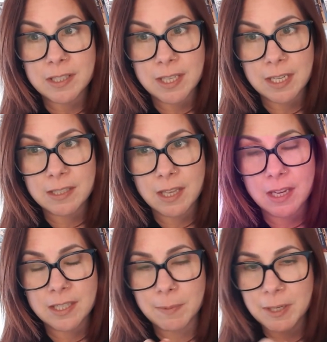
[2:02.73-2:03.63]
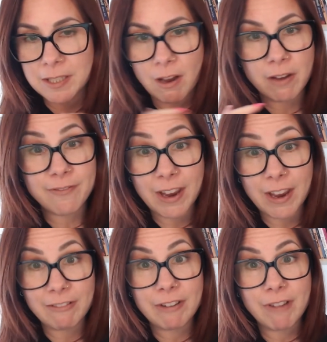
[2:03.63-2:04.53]
6:30? Because I
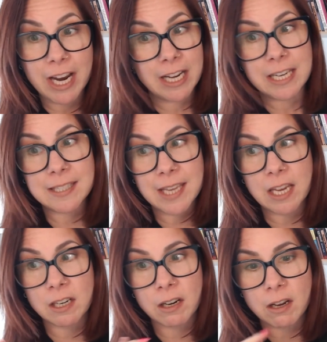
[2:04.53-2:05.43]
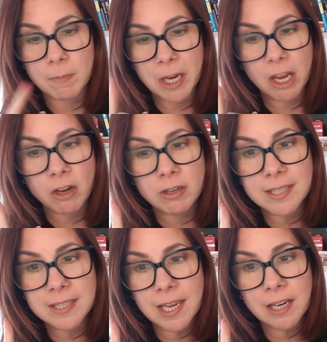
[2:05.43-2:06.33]
very rarely set an alarm. I
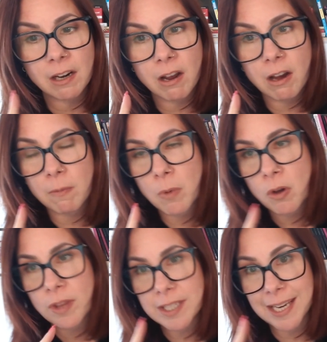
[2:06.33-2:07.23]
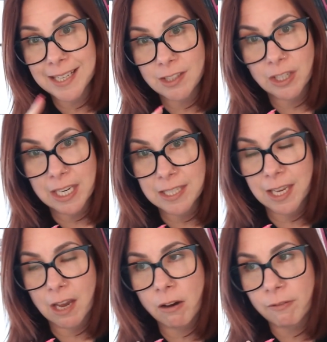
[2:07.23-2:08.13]
only set an alarm on the days I need
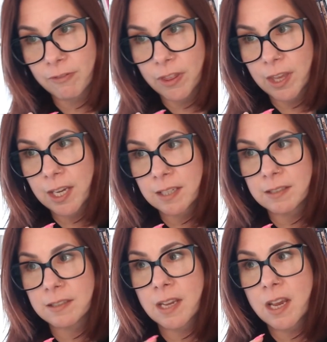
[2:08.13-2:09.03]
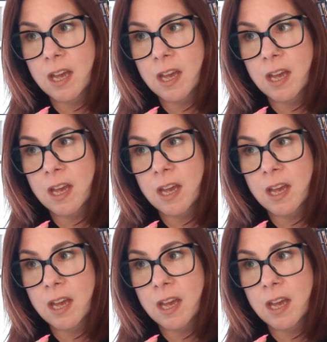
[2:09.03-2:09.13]
to get up for things.